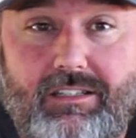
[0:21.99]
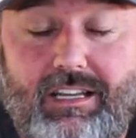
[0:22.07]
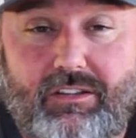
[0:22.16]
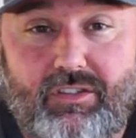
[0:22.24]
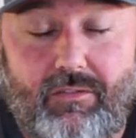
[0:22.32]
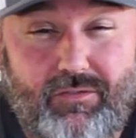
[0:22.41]
So
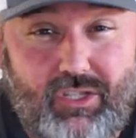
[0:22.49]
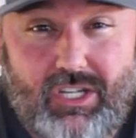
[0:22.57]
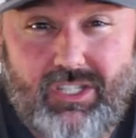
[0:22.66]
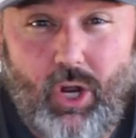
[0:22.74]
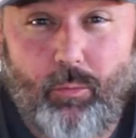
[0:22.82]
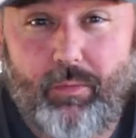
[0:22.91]
I've
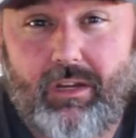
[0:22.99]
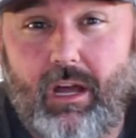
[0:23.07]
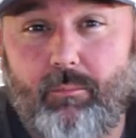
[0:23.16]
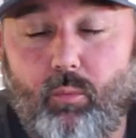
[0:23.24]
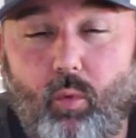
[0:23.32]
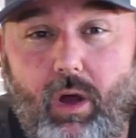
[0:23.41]
just opened
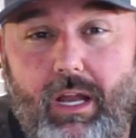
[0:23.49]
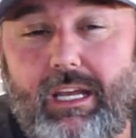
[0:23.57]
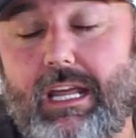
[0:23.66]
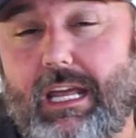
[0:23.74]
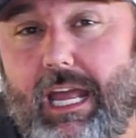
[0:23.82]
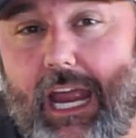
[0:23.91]
up one
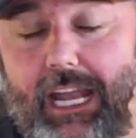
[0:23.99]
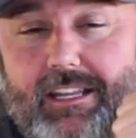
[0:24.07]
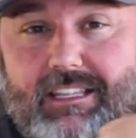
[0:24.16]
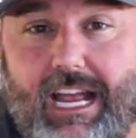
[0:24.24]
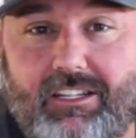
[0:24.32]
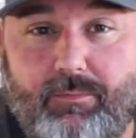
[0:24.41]
and
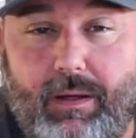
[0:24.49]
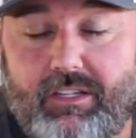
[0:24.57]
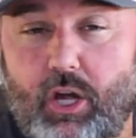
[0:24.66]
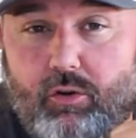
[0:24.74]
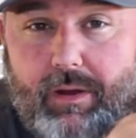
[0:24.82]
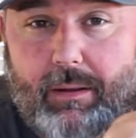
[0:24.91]
it's actually my
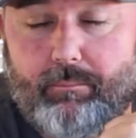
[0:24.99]
toe,